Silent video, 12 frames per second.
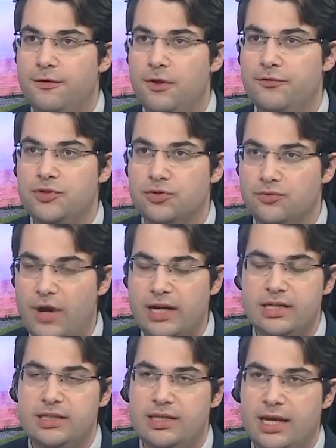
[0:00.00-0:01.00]
full of
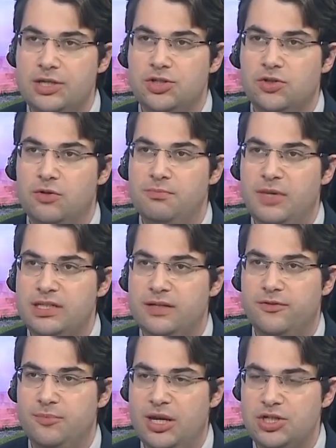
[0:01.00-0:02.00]
direct intentional
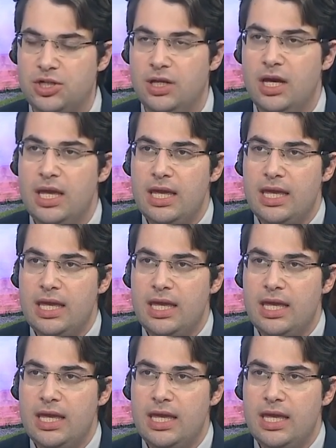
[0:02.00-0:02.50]
misinformation.